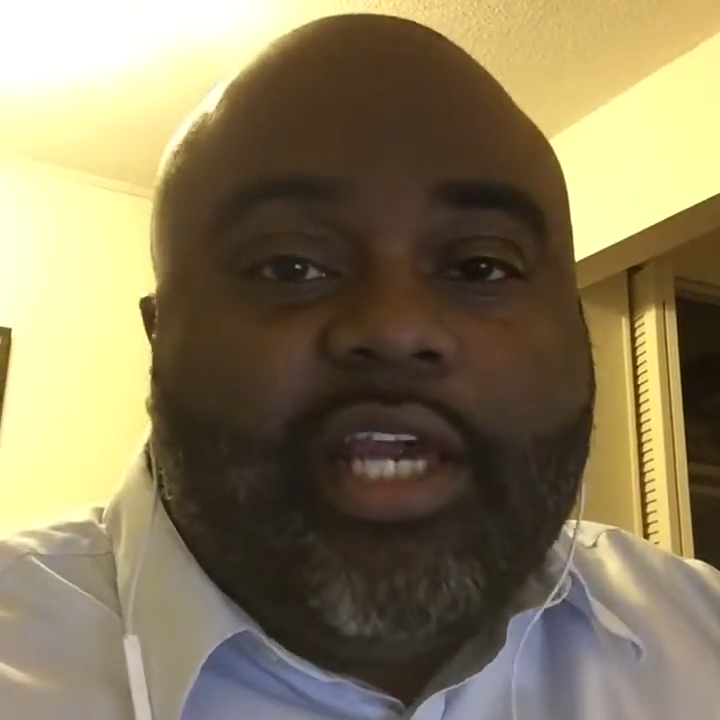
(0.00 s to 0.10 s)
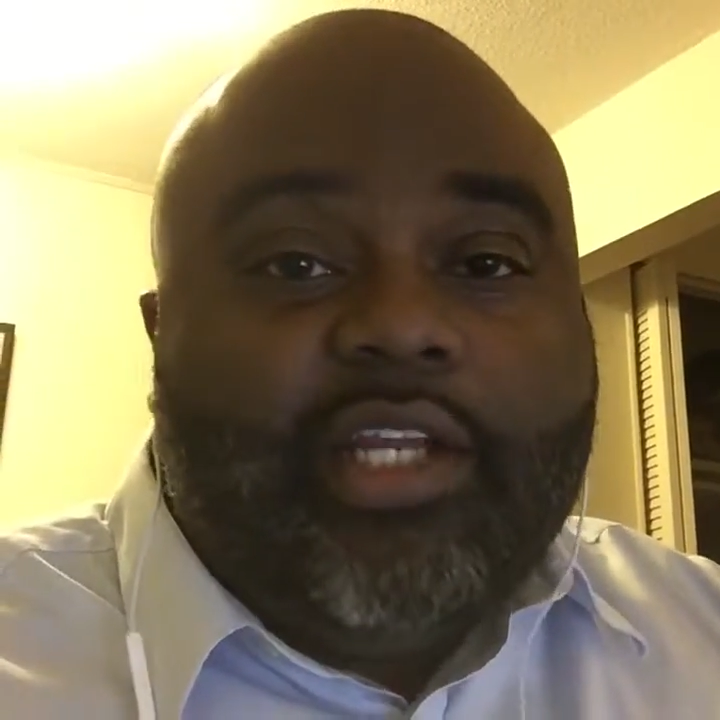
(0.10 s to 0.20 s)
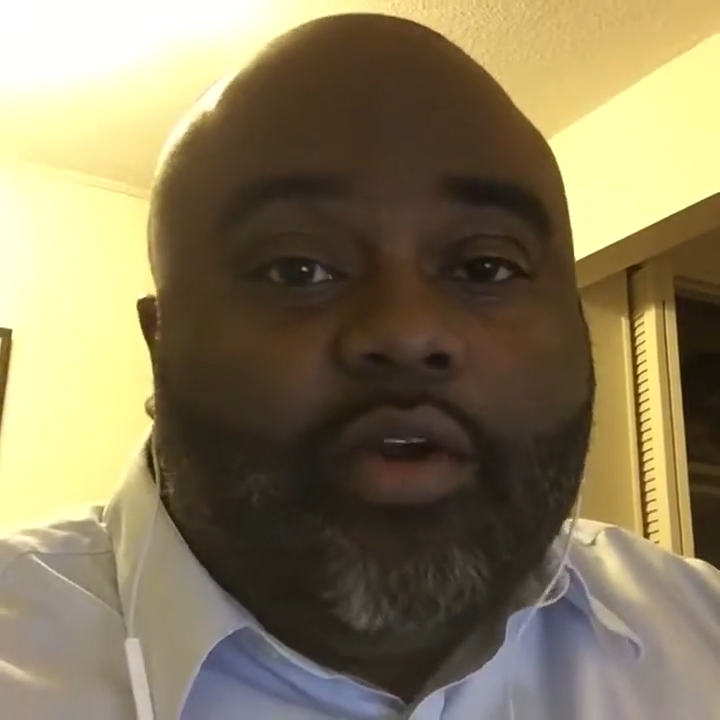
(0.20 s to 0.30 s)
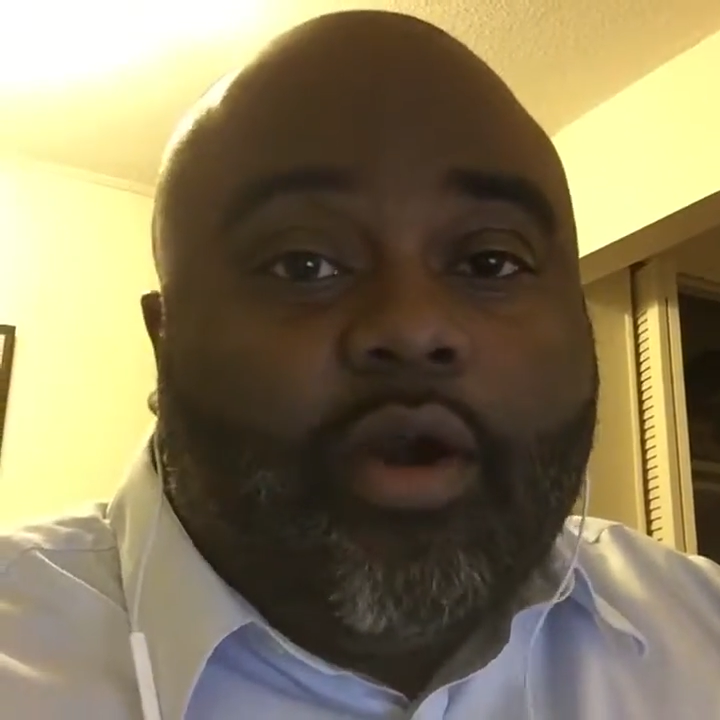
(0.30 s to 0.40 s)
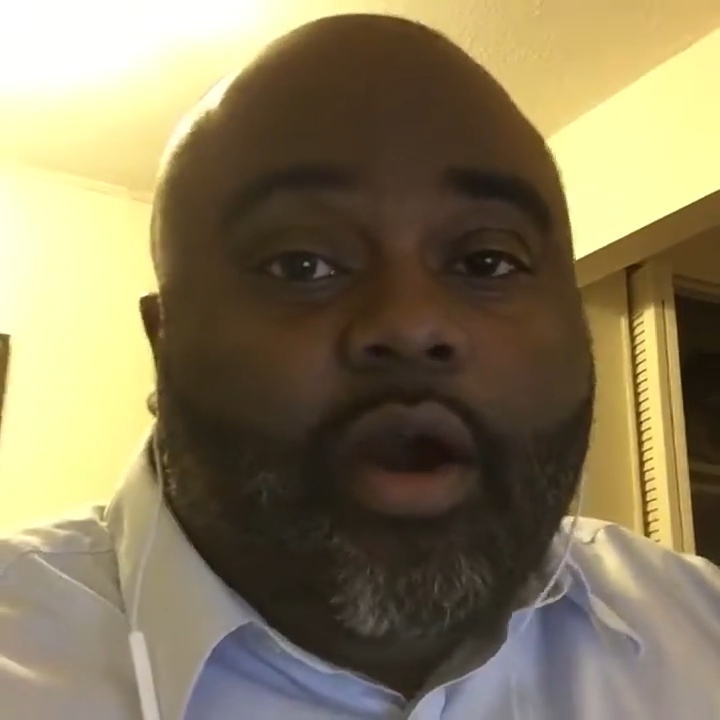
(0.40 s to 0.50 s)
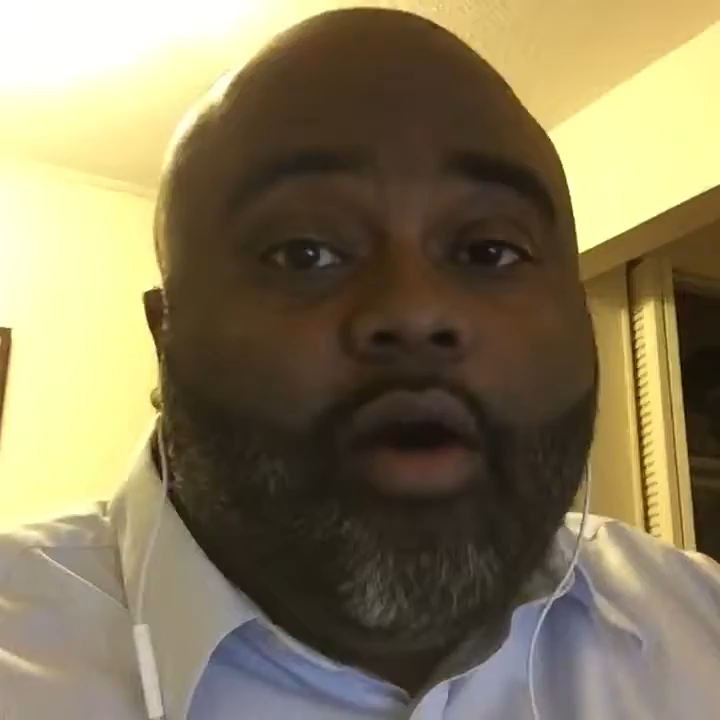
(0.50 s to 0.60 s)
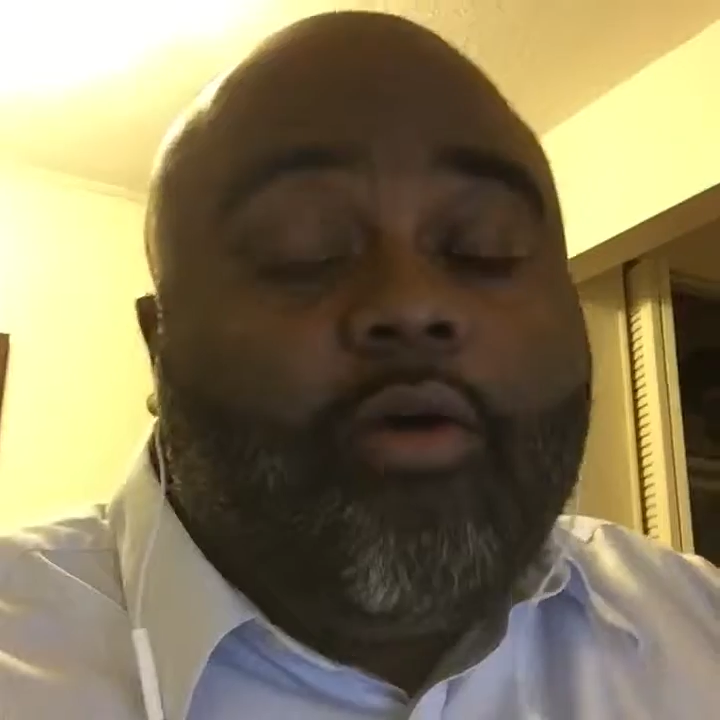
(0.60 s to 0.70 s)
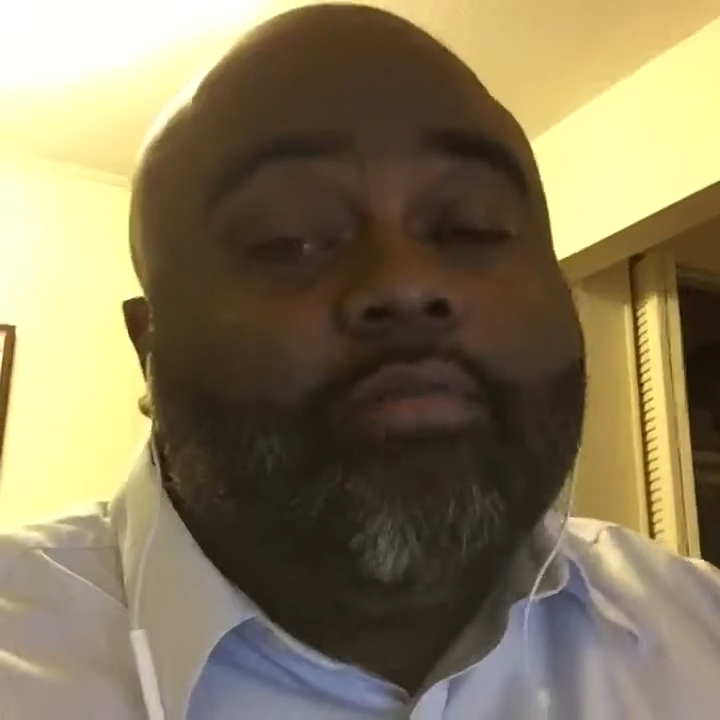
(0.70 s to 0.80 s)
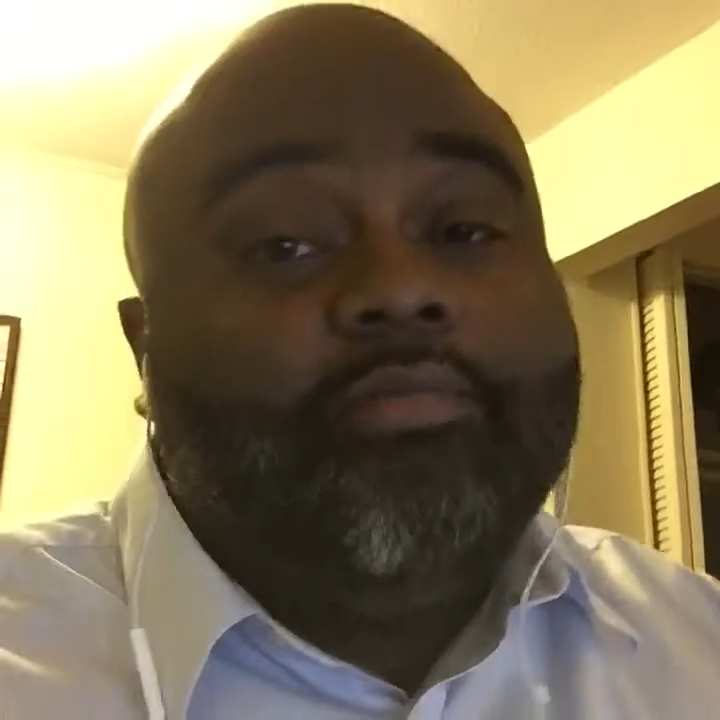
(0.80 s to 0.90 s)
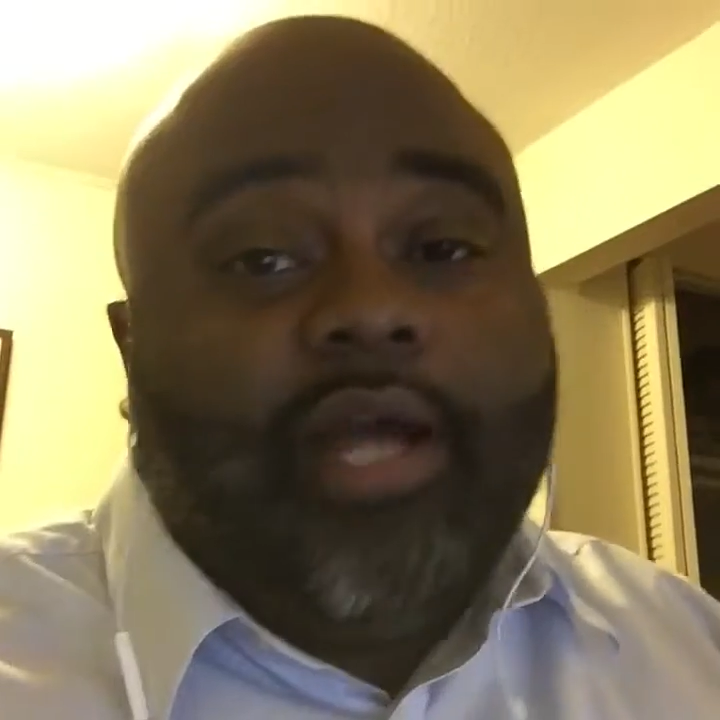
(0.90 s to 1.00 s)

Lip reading: in your home.